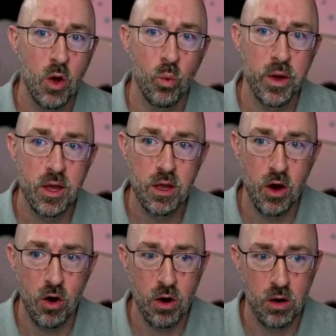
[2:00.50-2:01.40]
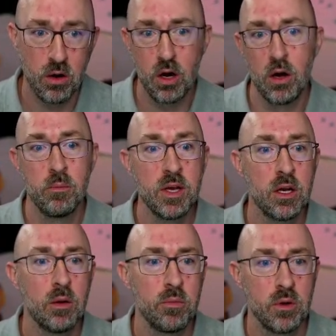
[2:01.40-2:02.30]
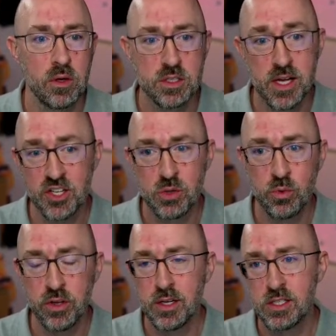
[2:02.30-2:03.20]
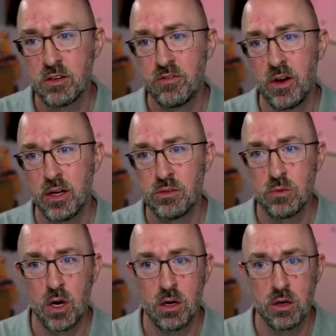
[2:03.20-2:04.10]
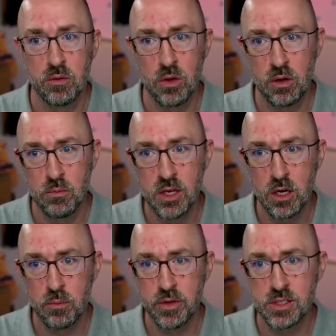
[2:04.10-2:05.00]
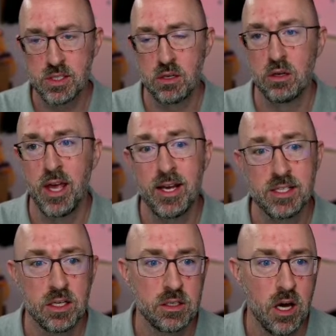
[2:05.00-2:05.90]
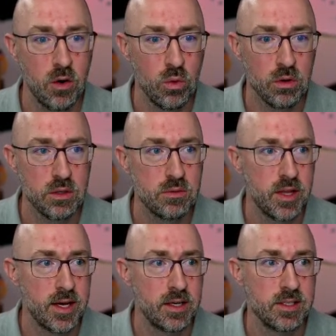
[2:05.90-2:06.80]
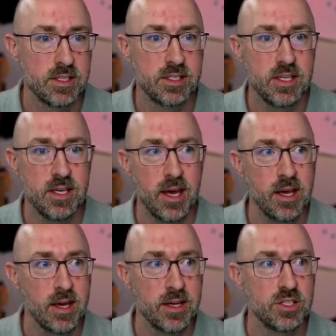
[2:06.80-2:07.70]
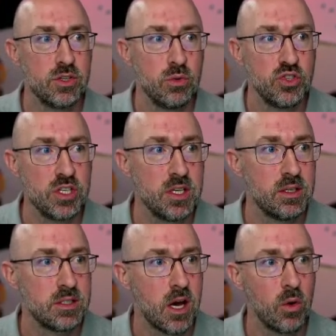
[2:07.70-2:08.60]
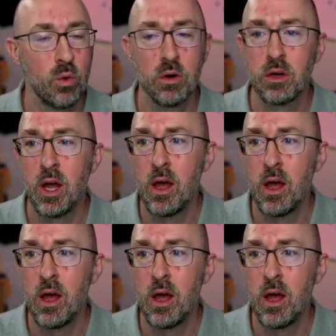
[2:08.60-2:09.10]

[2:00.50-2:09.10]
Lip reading: We are on Meetup. It's actually really easy to find on Meetup. It's casug.org. That is casug.org.